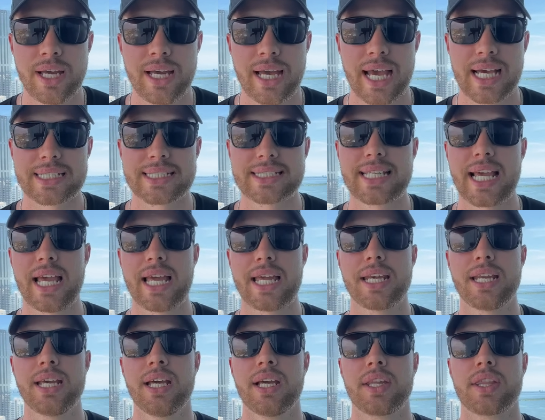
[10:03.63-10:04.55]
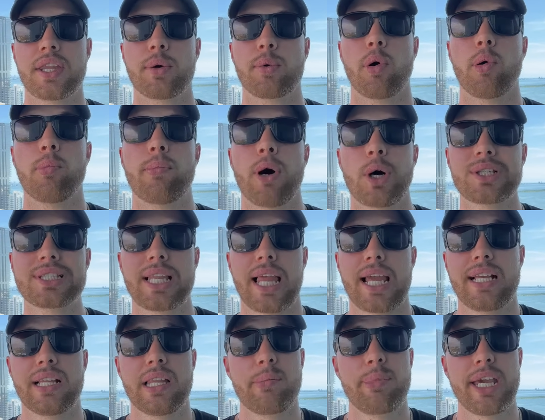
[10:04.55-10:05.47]
has said there will most
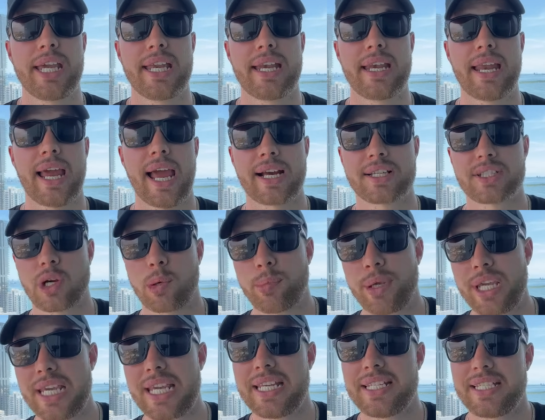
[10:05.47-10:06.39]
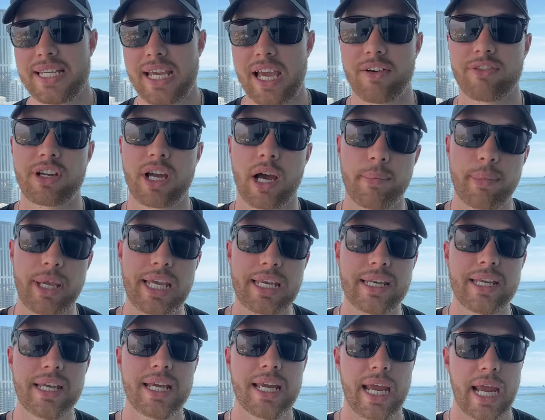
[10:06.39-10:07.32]
likely be an XRP ETF
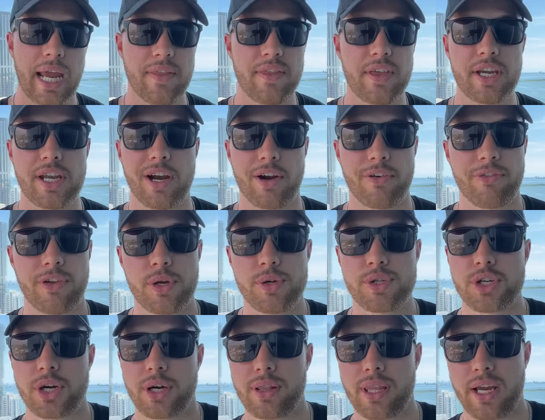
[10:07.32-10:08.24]
coming in the near future.